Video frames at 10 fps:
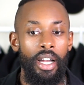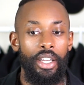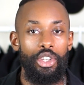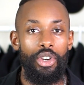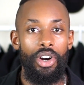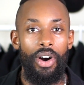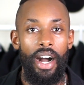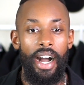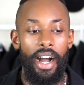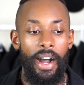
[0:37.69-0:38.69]
You know,
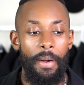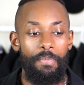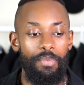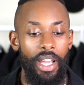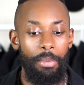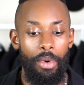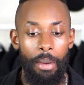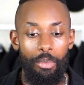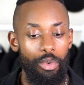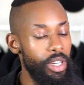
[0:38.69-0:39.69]

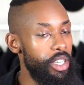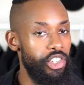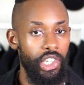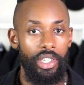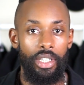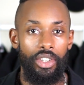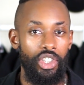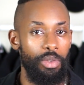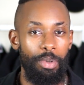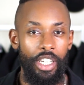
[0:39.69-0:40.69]
I'm really
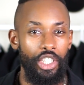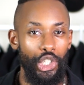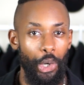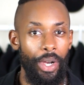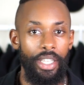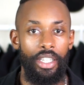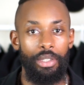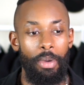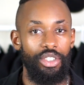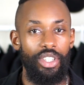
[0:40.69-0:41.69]
just been enjoying this, man.